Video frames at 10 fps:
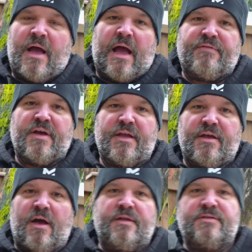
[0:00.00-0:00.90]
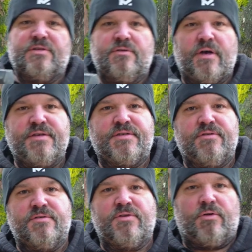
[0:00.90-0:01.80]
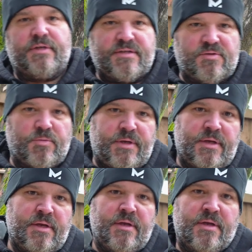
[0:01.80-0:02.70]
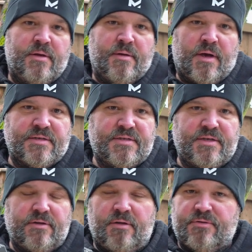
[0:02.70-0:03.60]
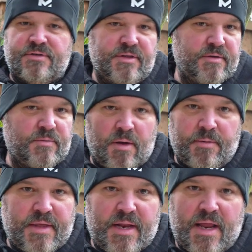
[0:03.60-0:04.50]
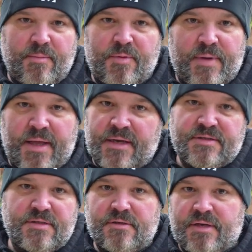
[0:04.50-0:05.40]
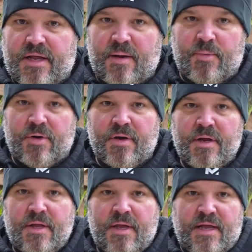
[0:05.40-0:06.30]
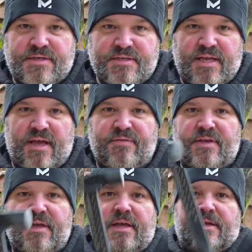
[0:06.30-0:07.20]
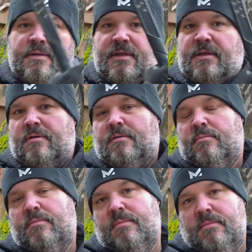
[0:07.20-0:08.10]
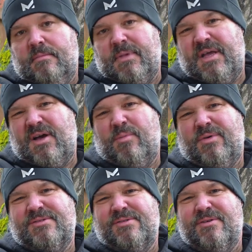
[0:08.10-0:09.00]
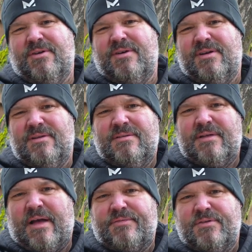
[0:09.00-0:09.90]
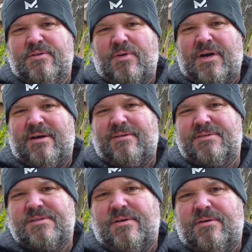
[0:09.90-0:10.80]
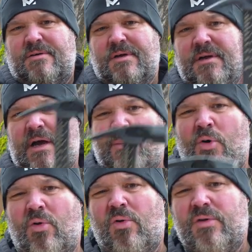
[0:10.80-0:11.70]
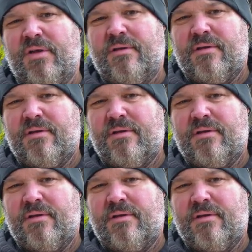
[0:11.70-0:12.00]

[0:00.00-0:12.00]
I've kind of gone to, I used to use the old Estwing uh, steel. And there's nothing wrong with that hammer, man. It's a good hammer. It's just heavy. And, you know, my elbows hurt after a while. So I'm old.